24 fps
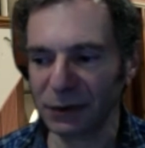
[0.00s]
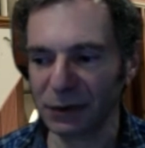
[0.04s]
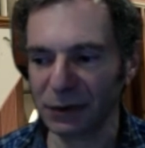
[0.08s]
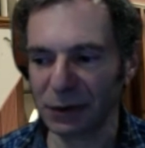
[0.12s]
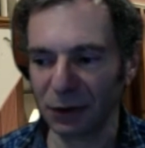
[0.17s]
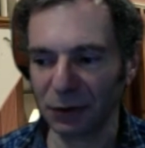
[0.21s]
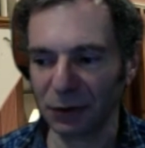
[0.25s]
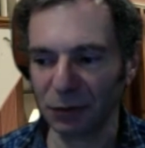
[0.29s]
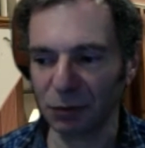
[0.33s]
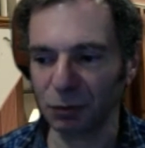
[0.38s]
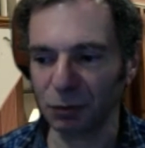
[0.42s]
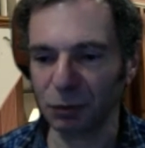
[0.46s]

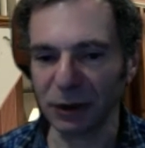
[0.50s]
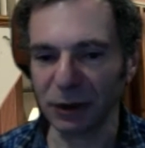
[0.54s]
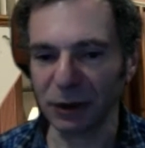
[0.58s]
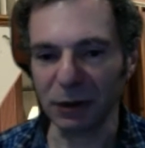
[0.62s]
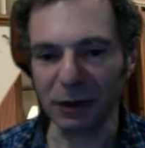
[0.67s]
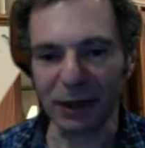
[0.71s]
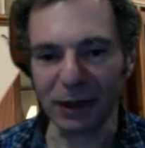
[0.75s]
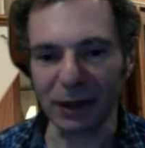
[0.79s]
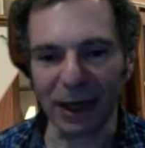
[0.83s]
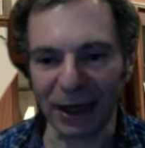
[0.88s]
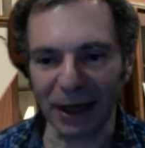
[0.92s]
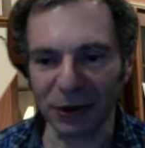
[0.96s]
So
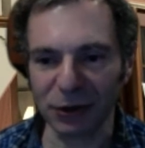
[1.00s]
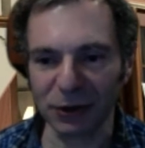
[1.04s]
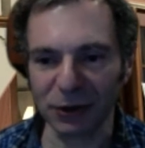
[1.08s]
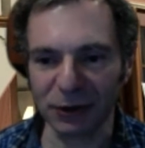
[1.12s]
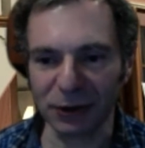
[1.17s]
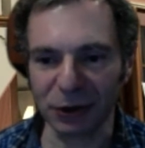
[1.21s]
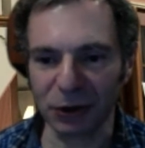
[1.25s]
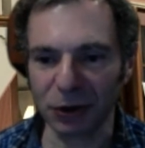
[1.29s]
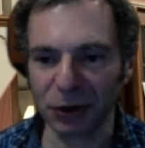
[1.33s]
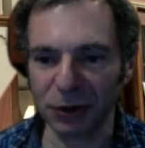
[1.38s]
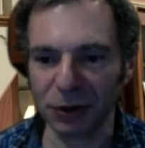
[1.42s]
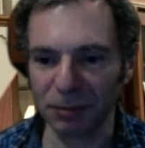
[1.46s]
we
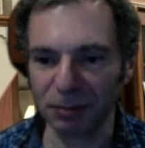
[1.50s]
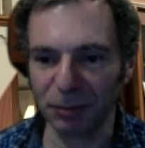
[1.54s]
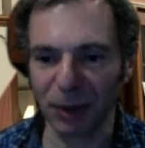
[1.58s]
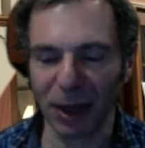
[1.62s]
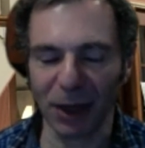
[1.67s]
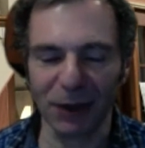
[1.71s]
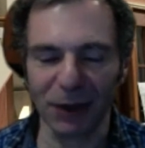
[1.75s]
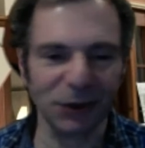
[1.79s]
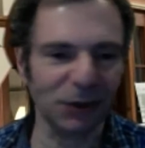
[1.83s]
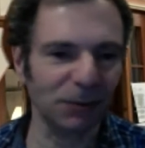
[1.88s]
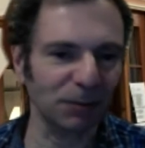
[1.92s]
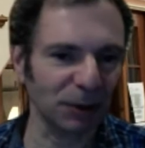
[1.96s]
actually couldn't
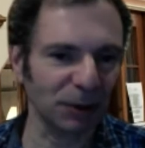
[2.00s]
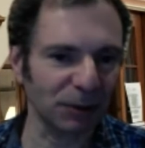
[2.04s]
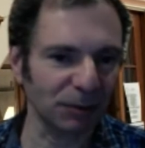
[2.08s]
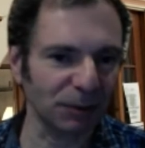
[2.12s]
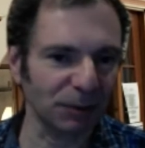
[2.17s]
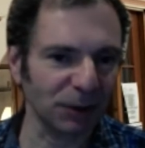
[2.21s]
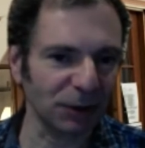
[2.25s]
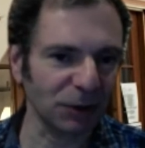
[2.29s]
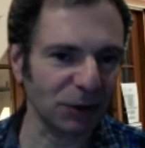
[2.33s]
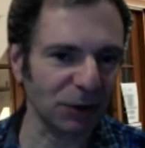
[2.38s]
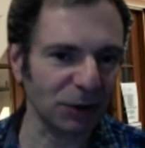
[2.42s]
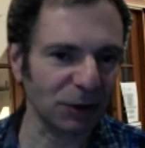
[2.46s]
possibly
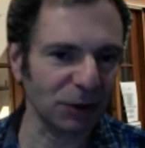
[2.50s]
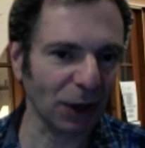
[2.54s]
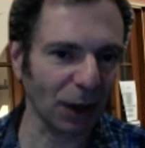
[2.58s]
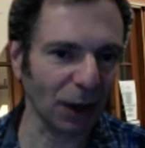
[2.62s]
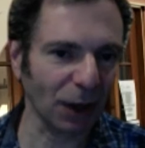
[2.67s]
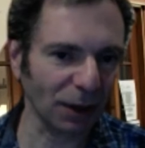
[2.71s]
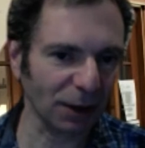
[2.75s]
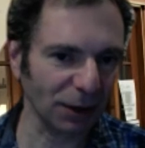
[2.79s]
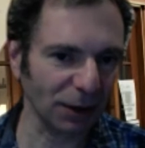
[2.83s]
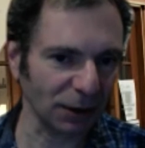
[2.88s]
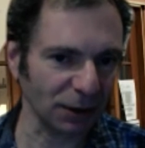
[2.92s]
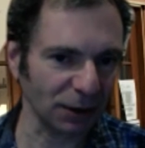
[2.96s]
be
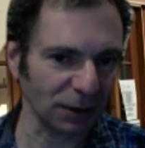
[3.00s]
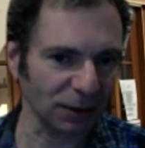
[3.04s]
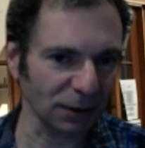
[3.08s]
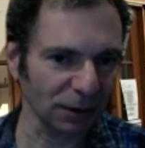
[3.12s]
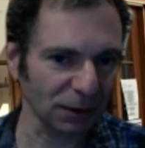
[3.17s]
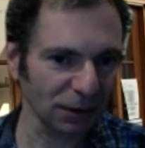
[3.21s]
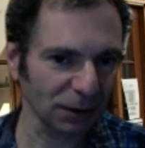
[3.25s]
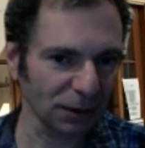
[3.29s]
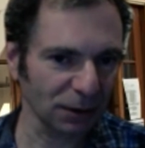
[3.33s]
talking